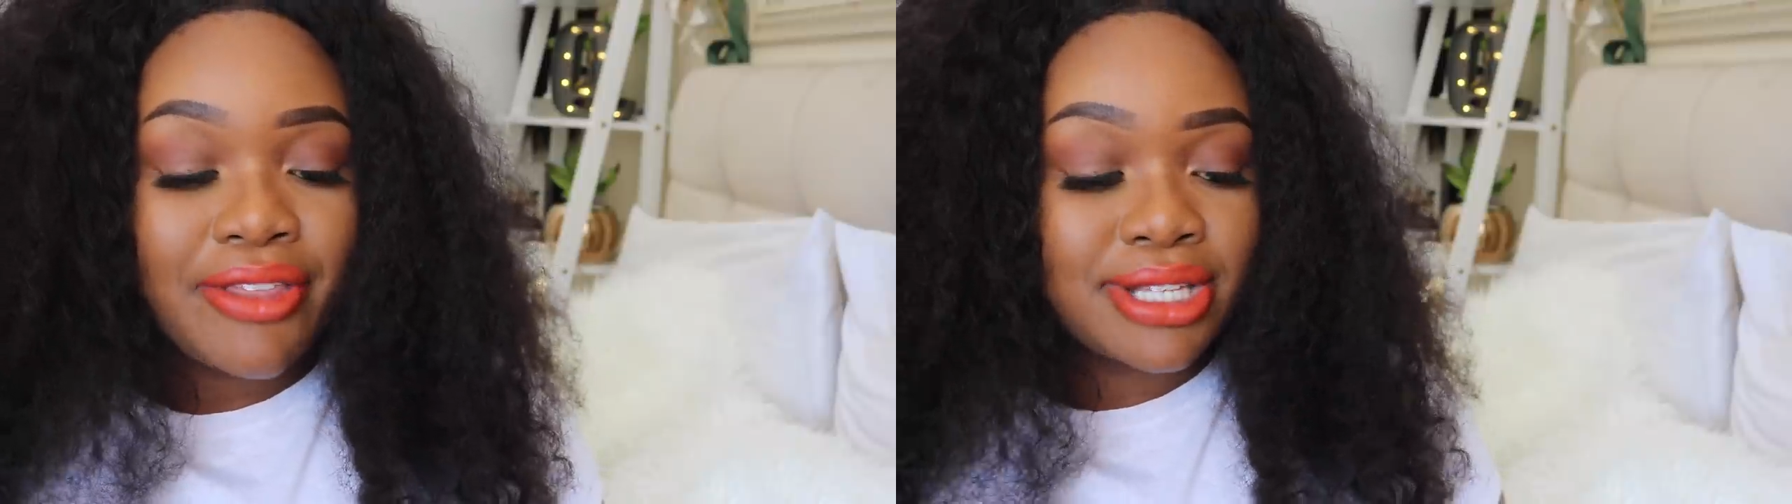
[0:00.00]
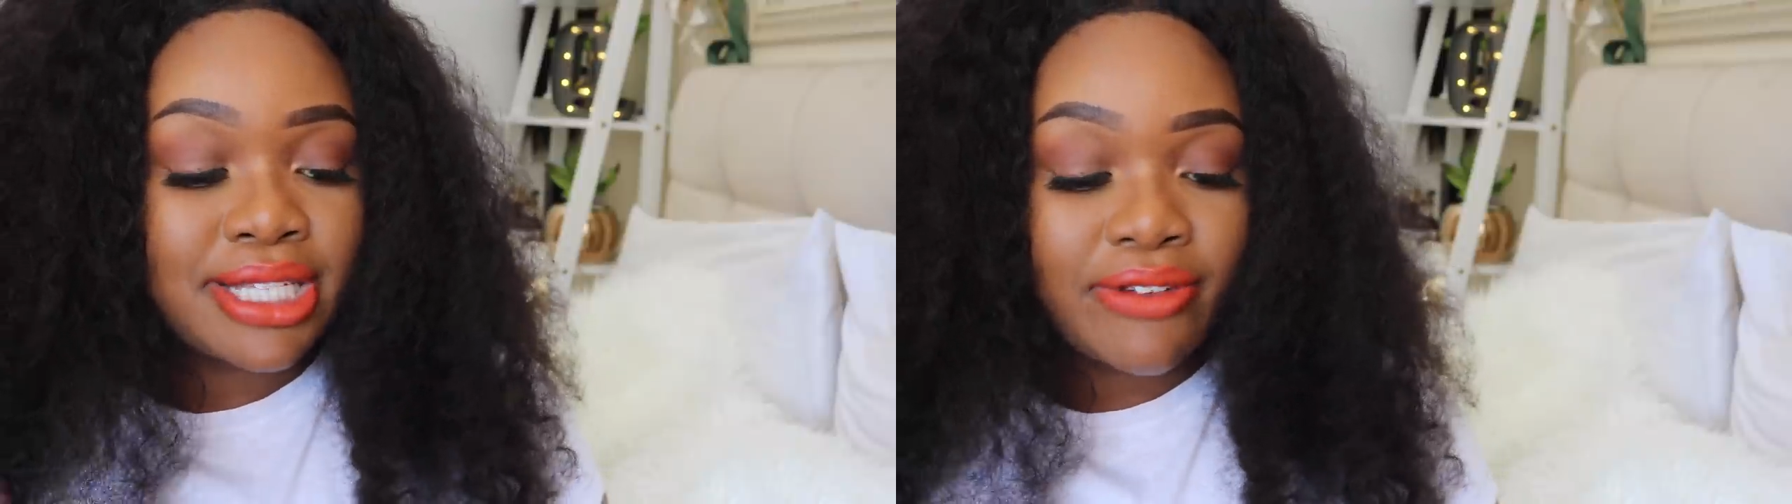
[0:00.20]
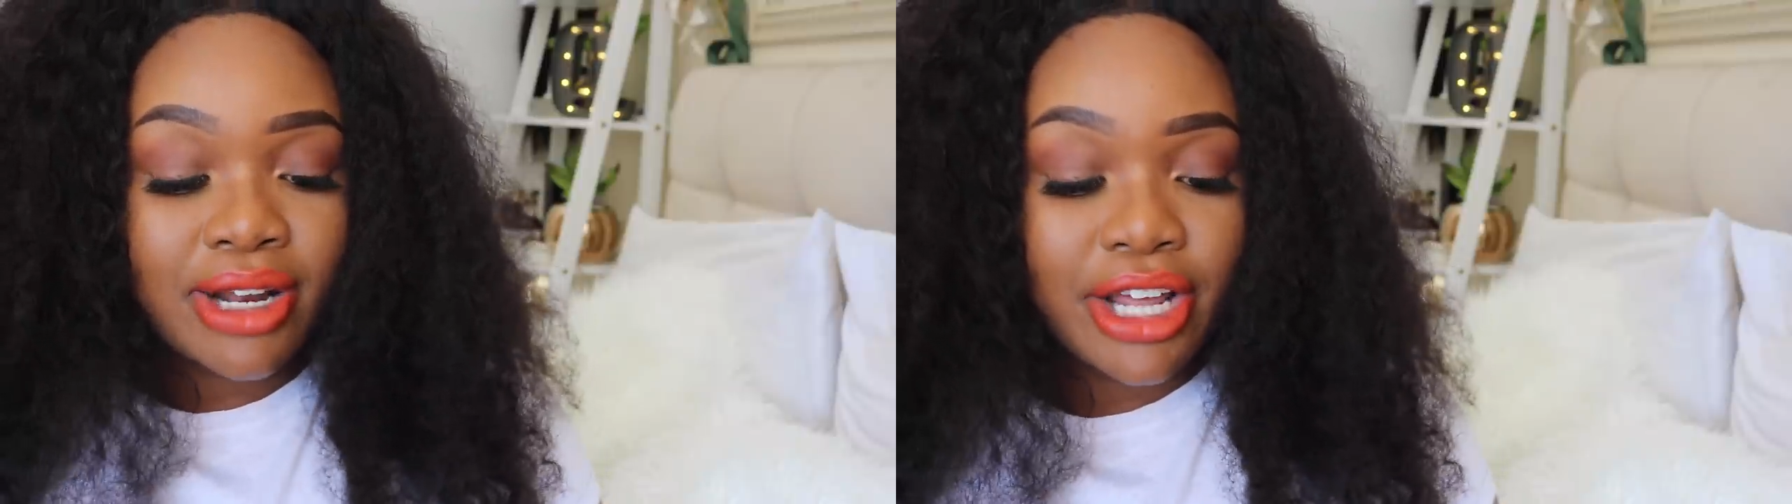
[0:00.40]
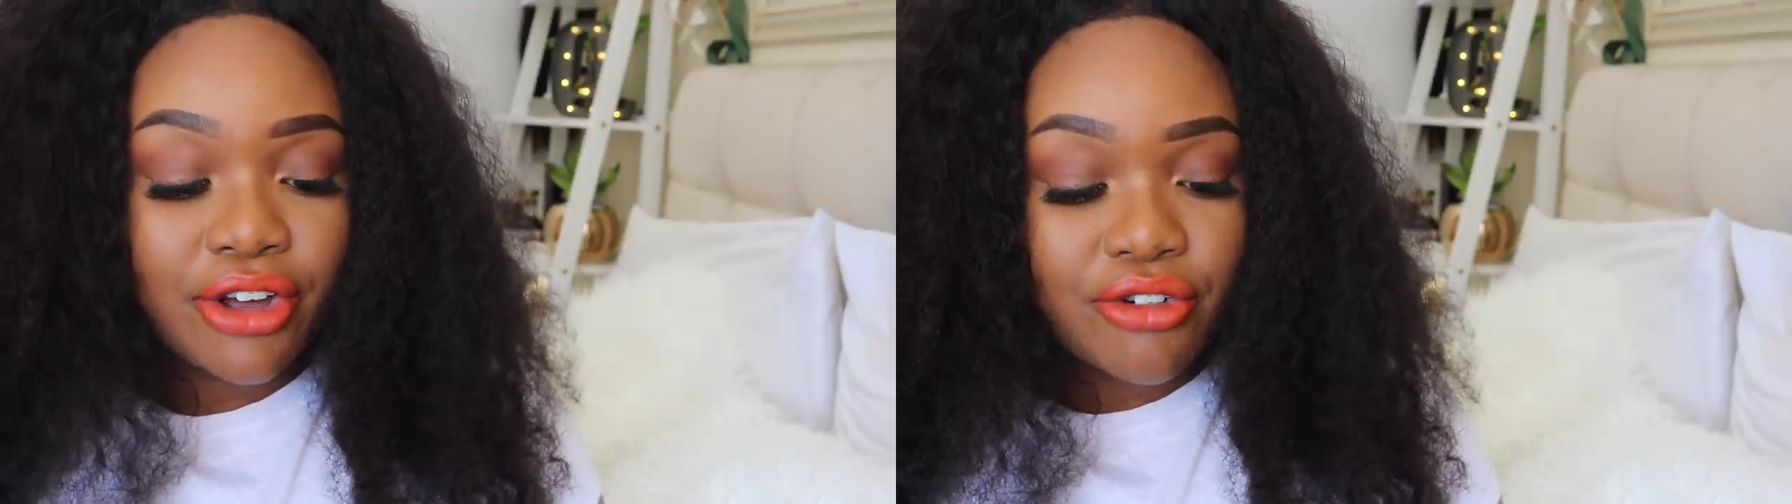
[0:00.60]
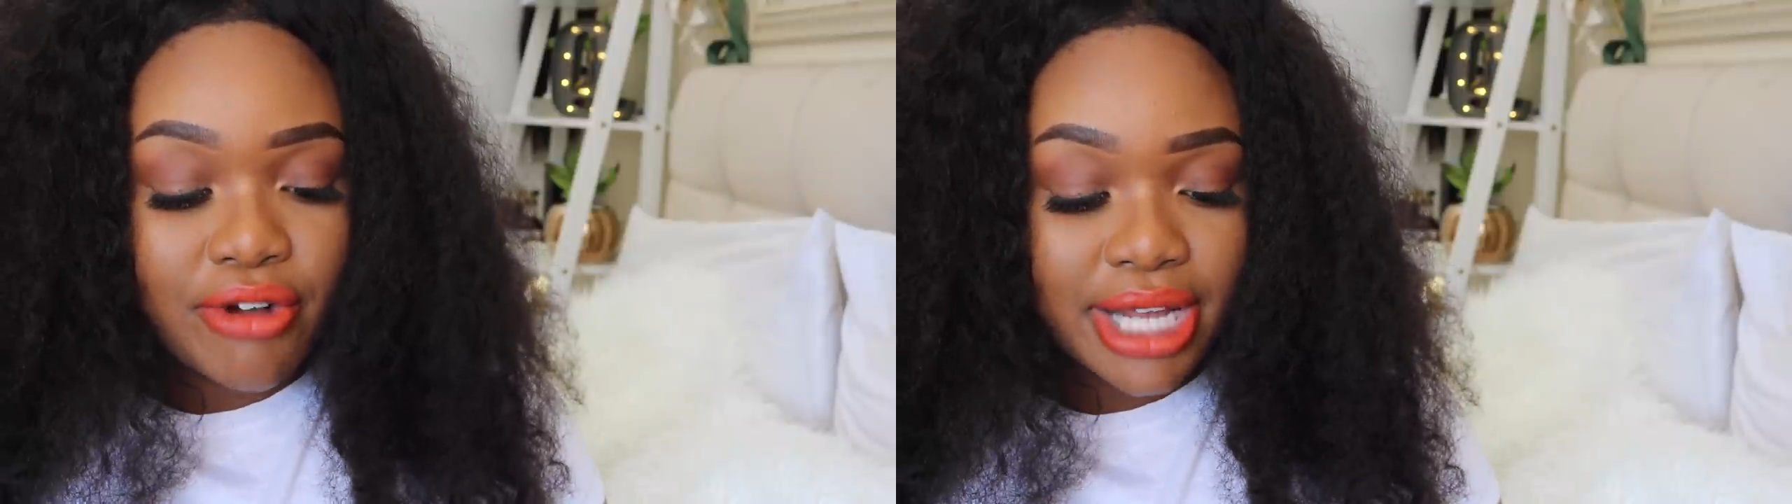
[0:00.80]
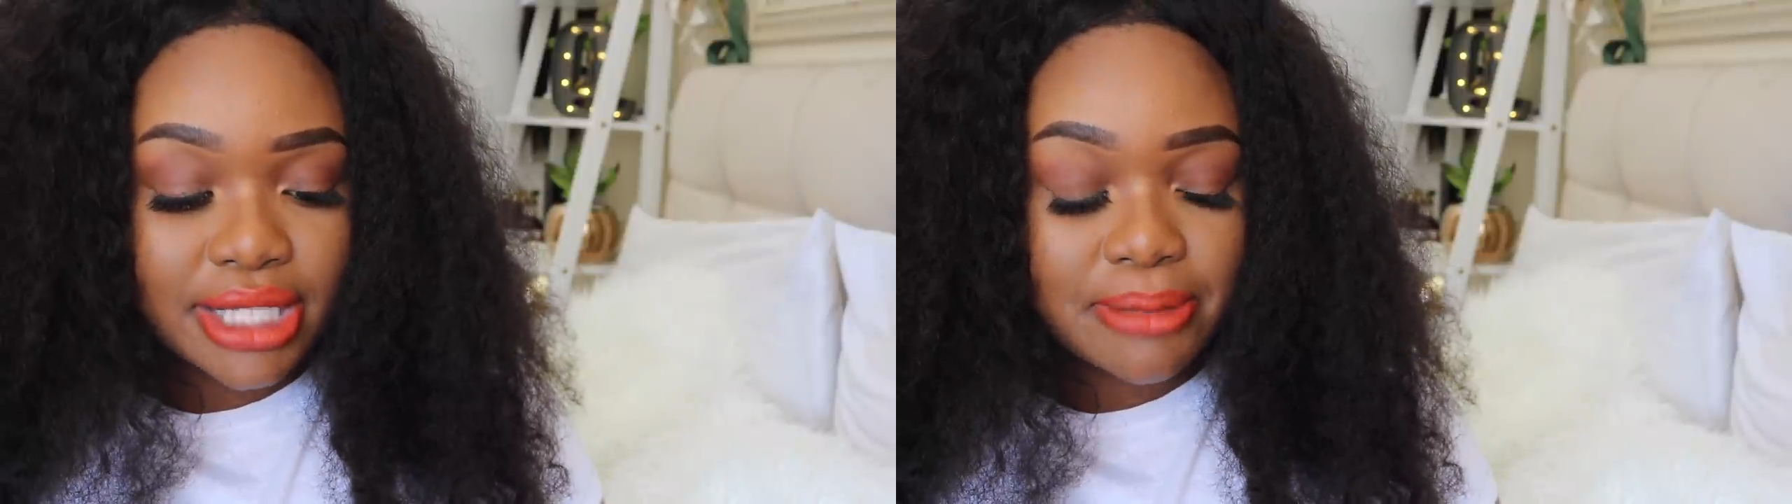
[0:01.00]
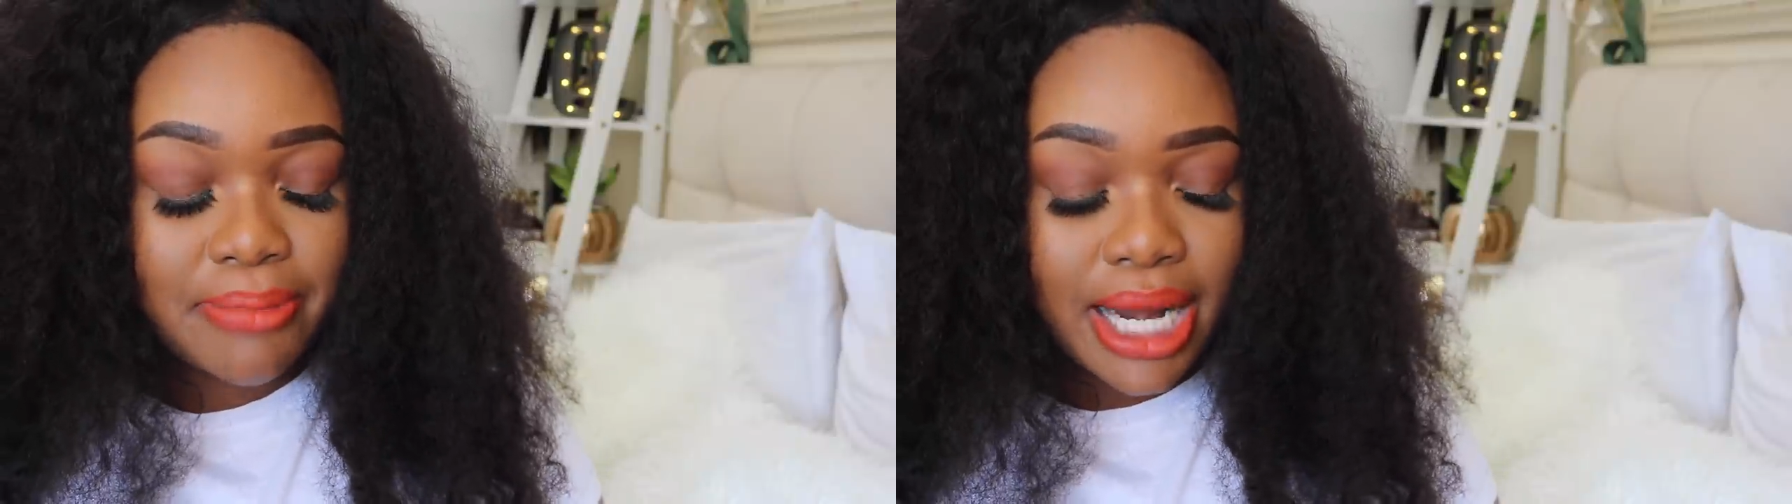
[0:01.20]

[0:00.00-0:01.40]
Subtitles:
this is definitely a great